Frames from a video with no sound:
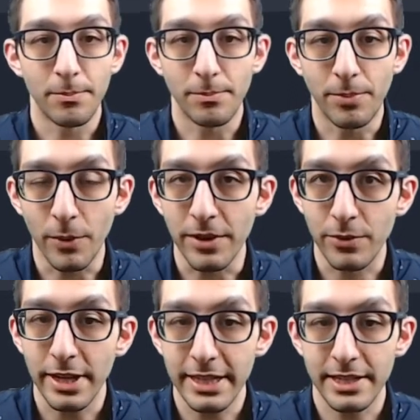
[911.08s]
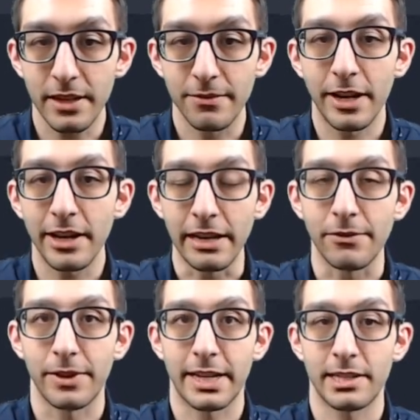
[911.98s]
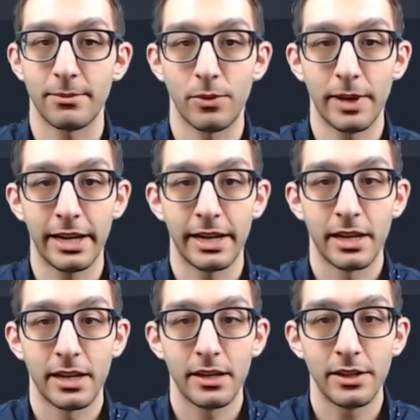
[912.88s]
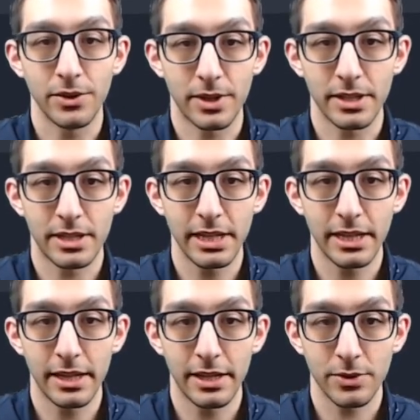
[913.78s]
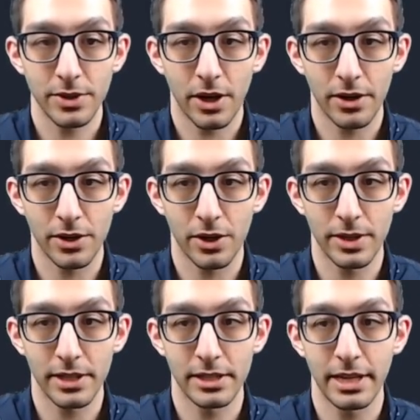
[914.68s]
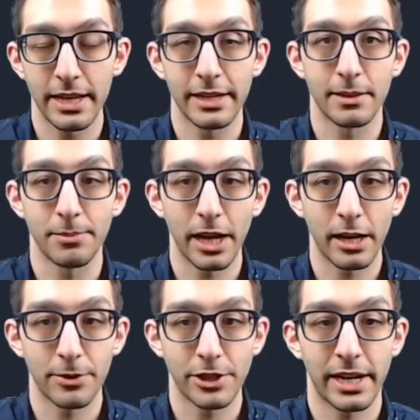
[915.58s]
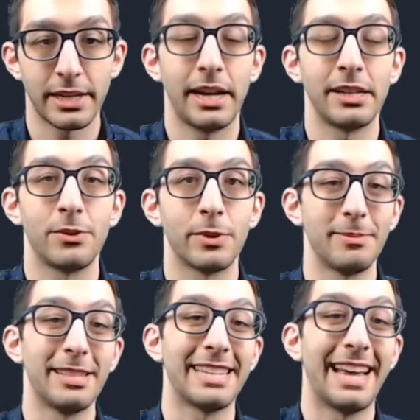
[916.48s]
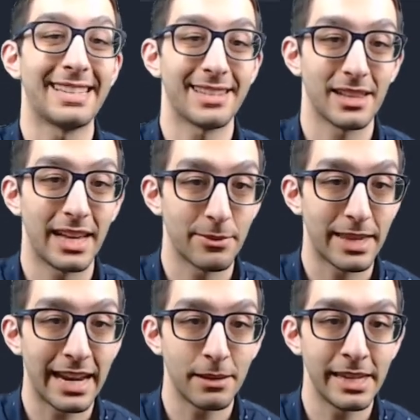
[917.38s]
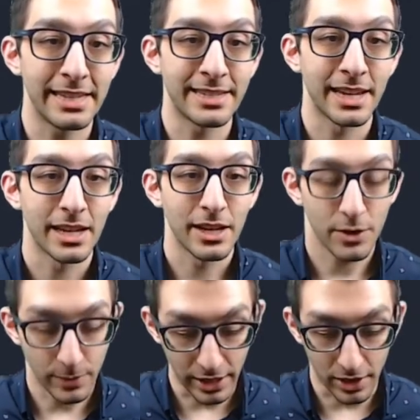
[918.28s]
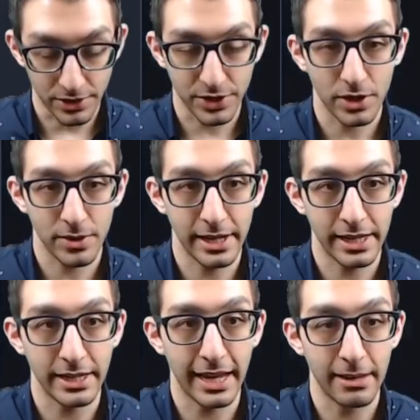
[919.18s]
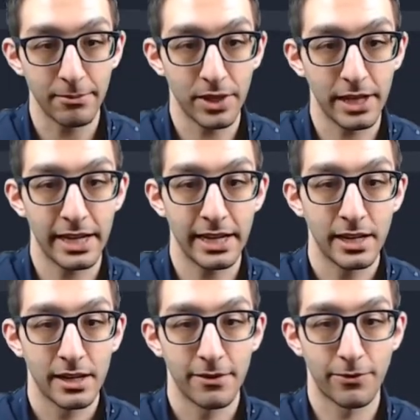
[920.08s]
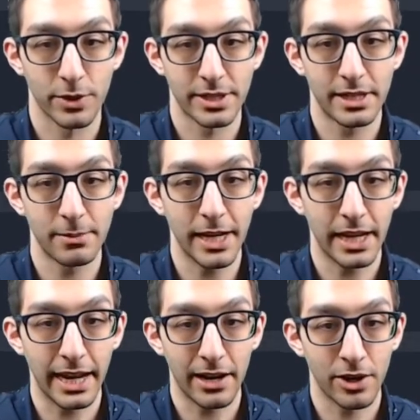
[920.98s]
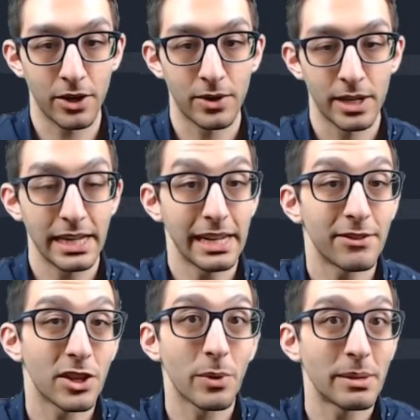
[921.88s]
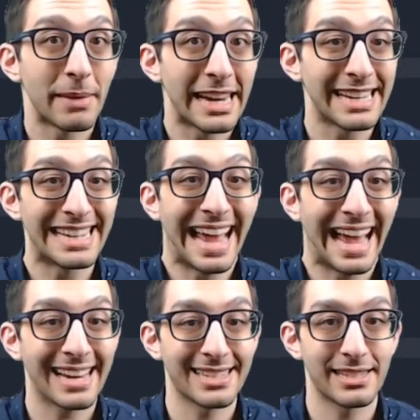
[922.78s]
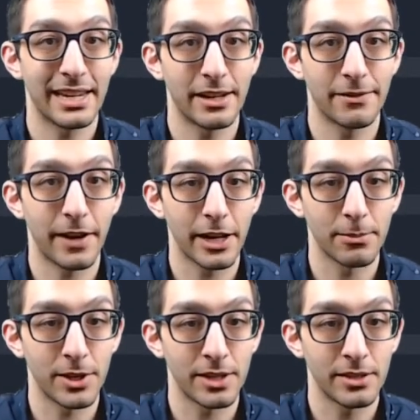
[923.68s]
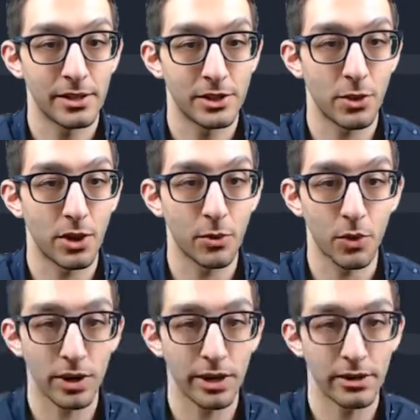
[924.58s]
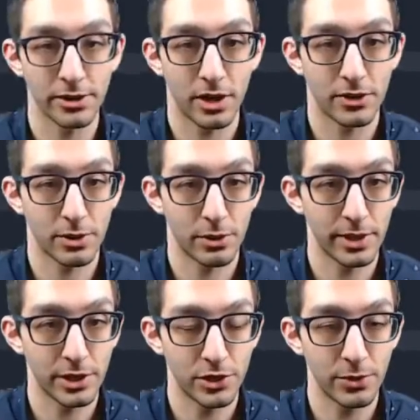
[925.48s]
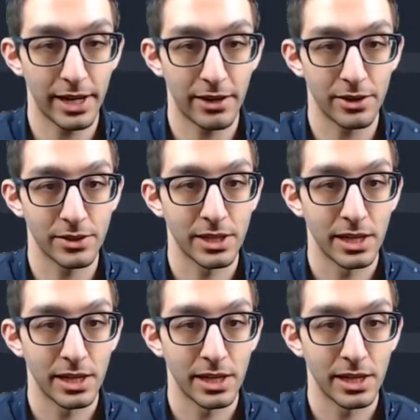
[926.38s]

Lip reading: But we've written this in a very inflexible way. You can see that this was hard-coded to say that it's a player projectile, which means it has to collide with enemies. We also, in gameplay, forced it to be an arrow, even though we made an axe and a fireball, so our warrior is also going to shoot arrows.